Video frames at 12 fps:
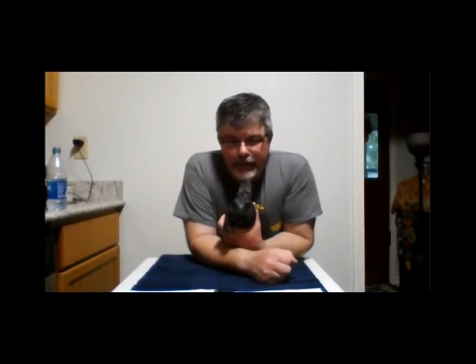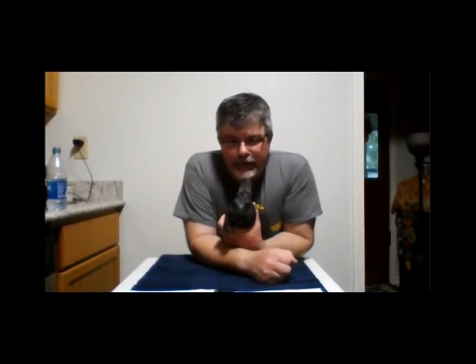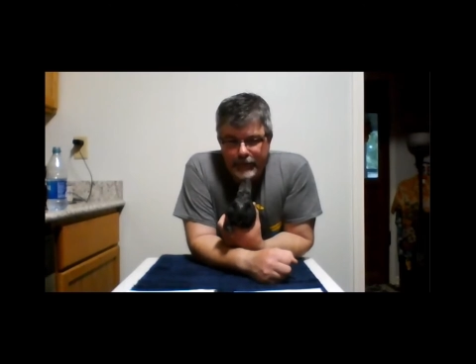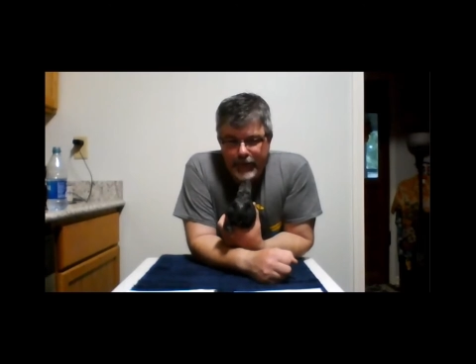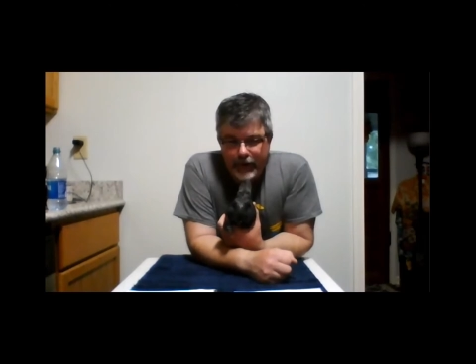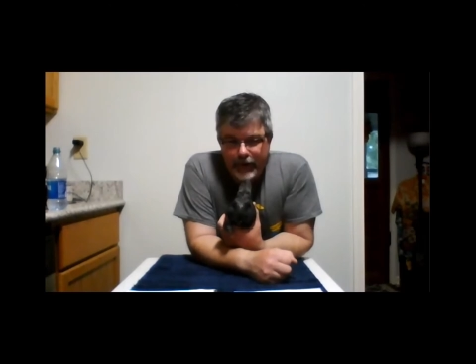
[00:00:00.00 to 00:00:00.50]

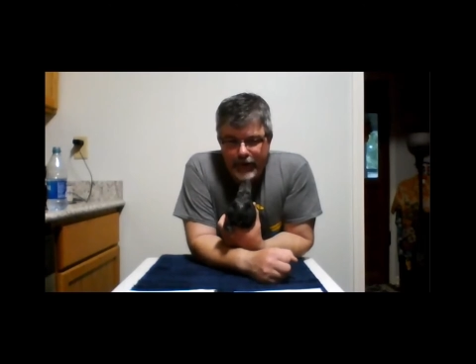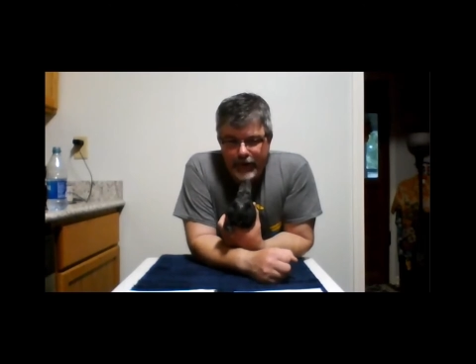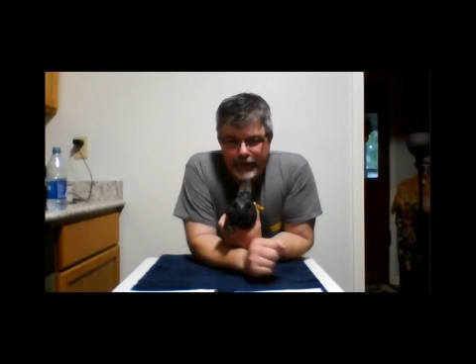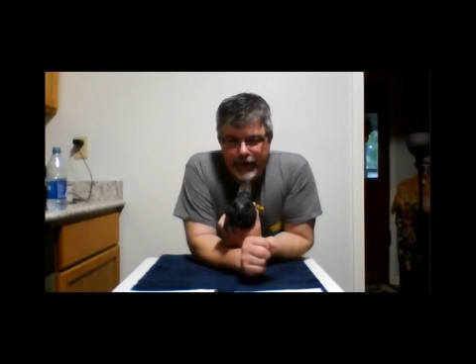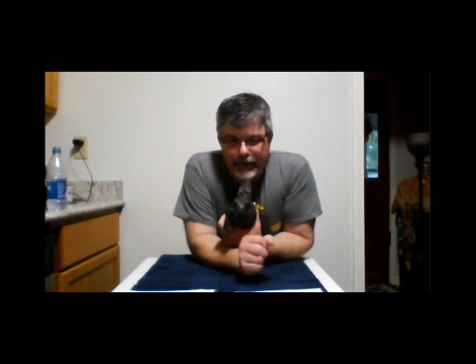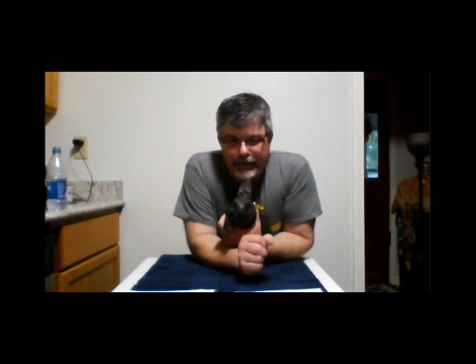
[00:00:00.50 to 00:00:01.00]
Tomorrow
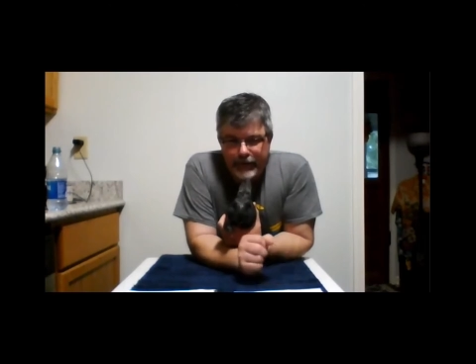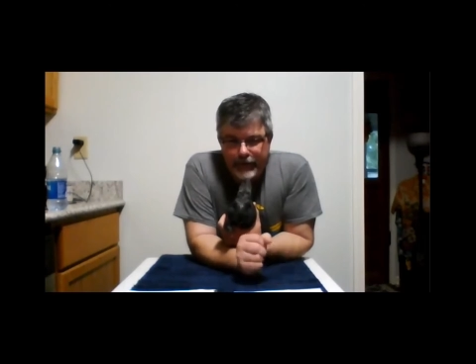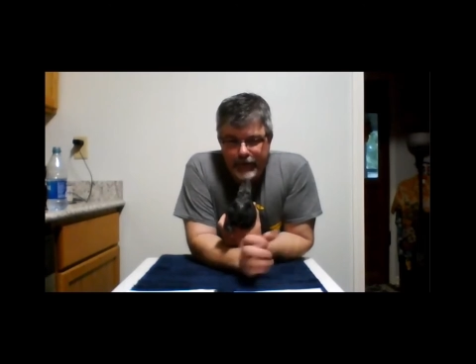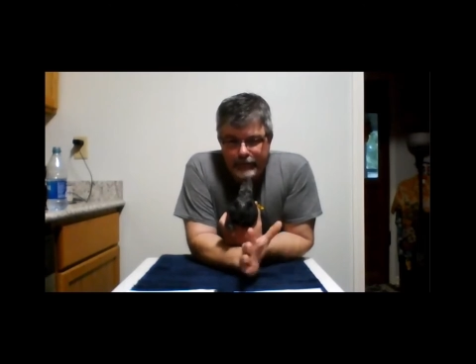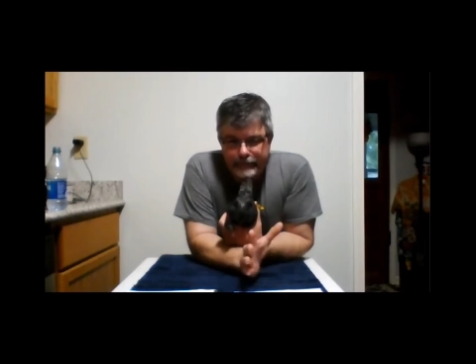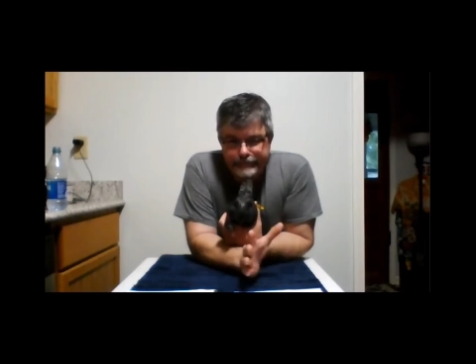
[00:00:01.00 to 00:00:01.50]
I'm like,
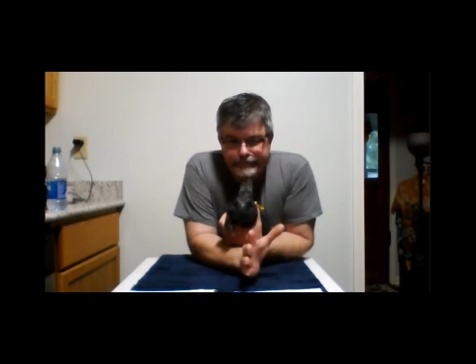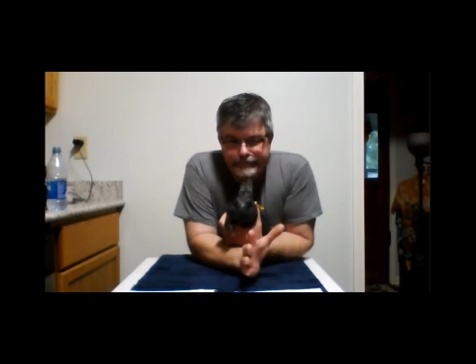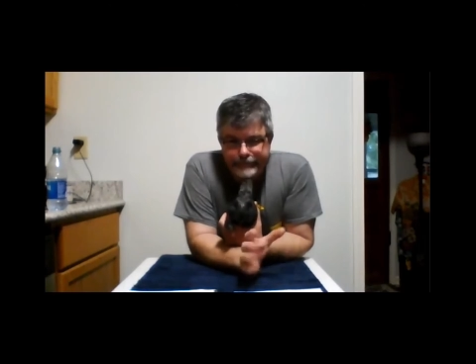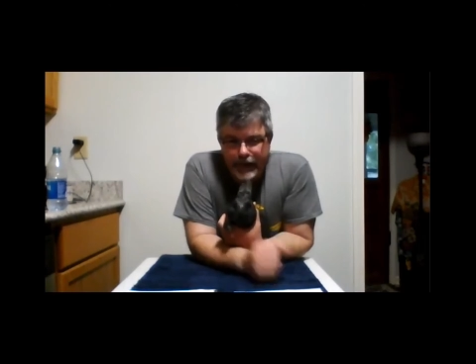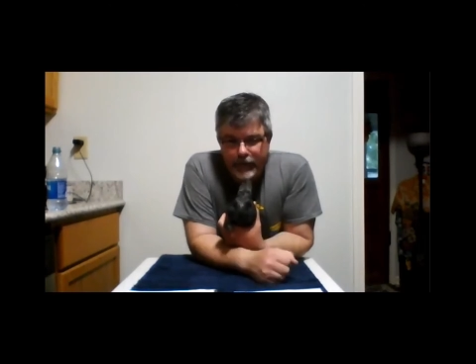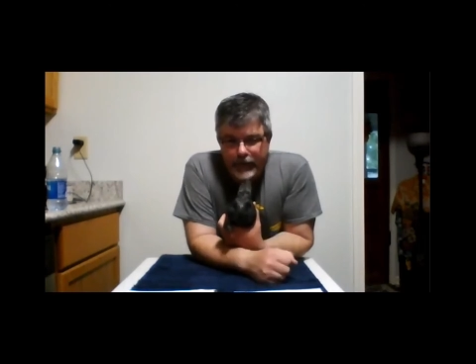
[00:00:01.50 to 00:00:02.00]

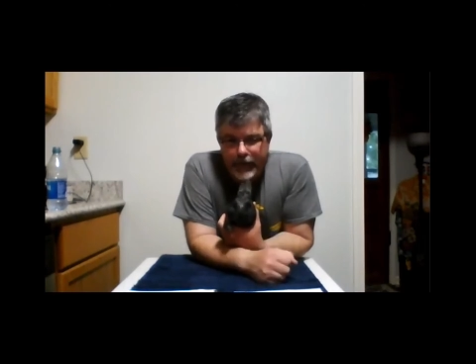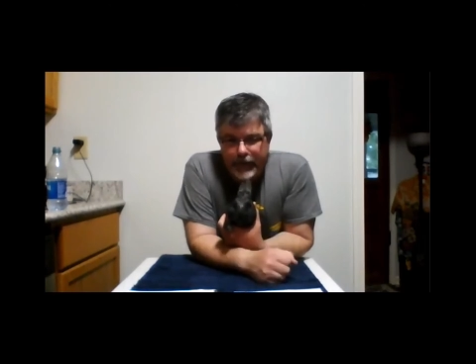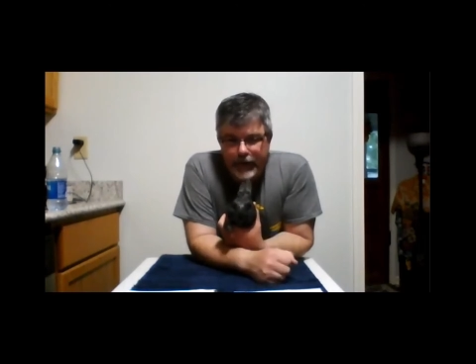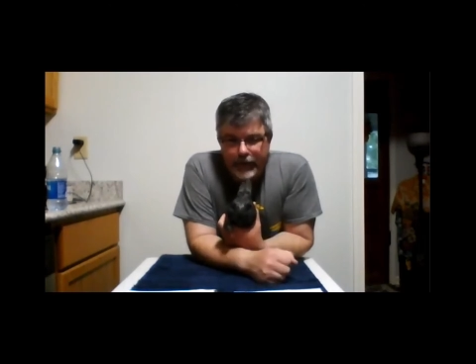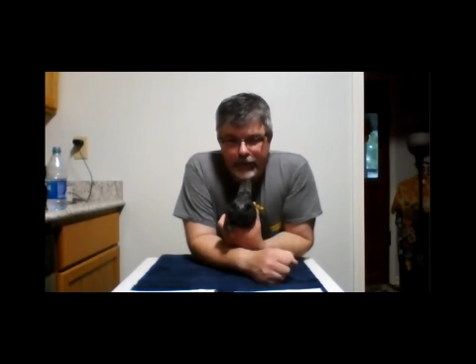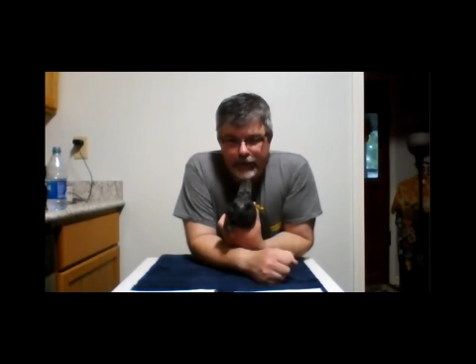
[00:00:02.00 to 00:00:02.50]
I look like
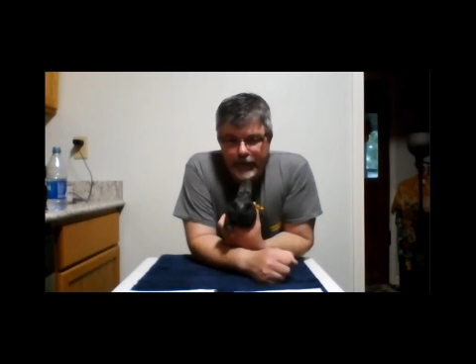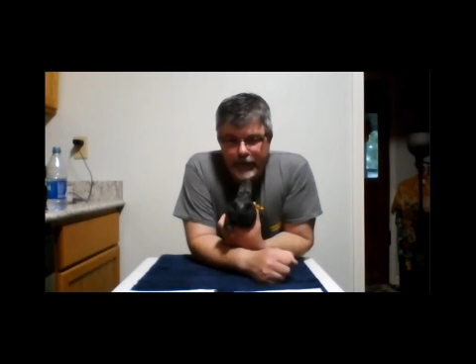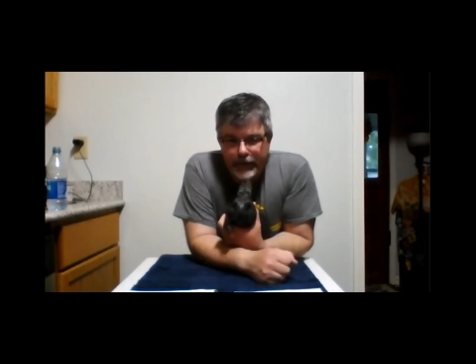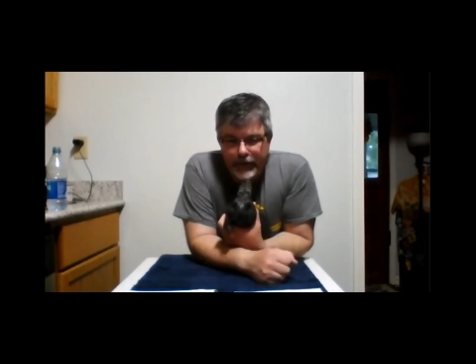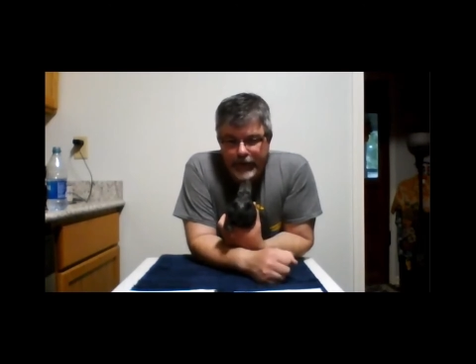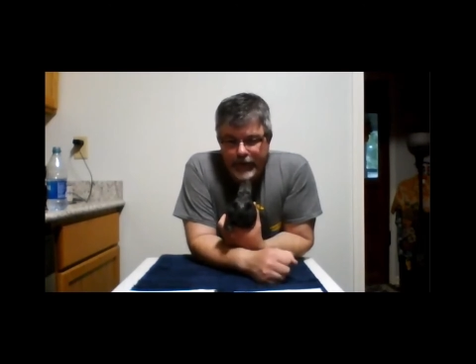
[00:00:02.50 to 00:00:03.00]
an Angora.